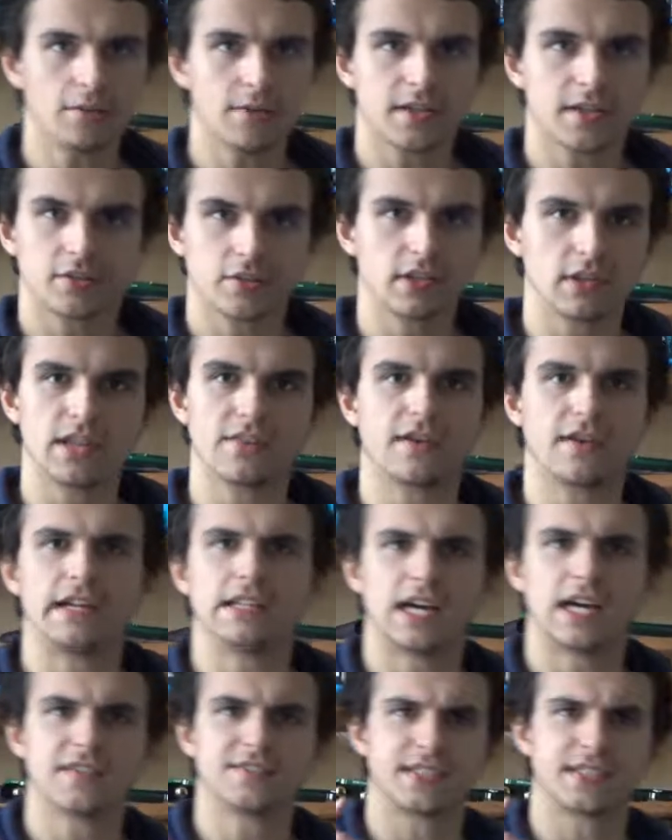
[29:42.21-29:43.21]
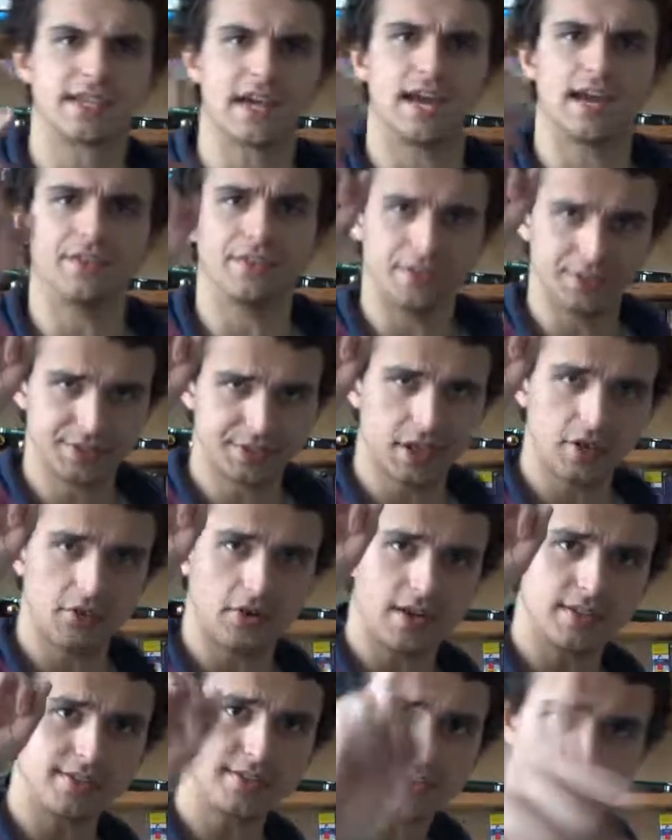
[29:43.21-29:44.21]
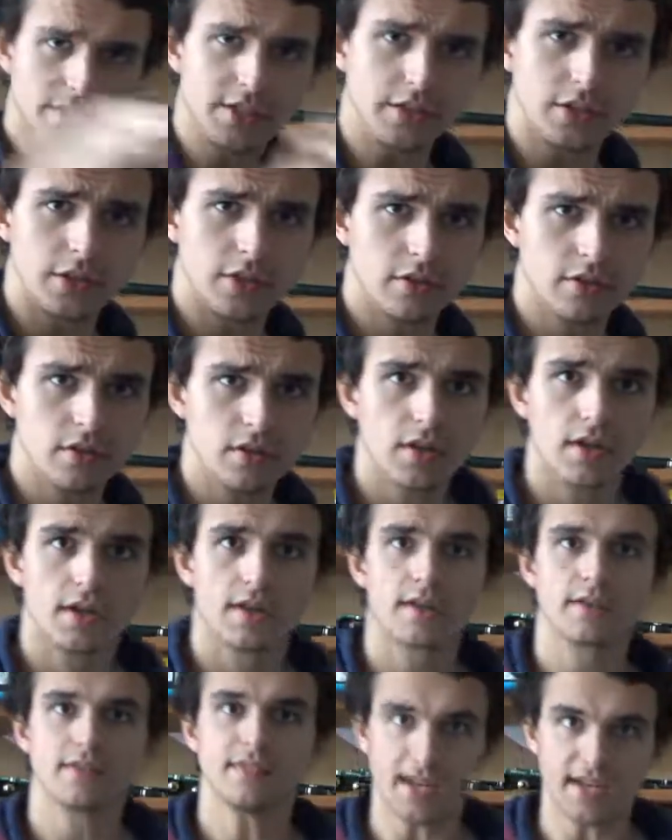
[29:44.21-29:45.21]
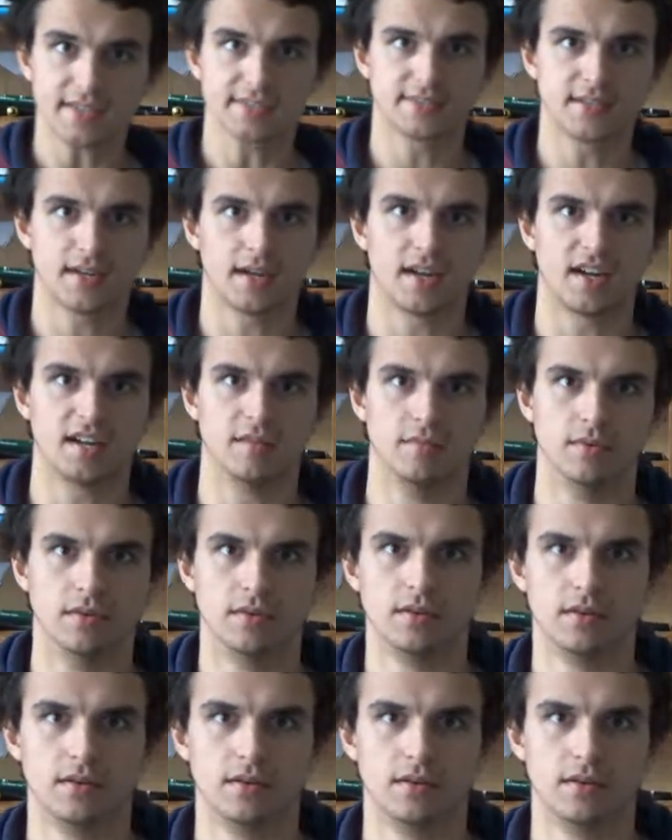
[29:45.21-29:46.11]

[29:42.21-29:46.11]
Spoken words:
We can all live our lives again. So I'll see you next time.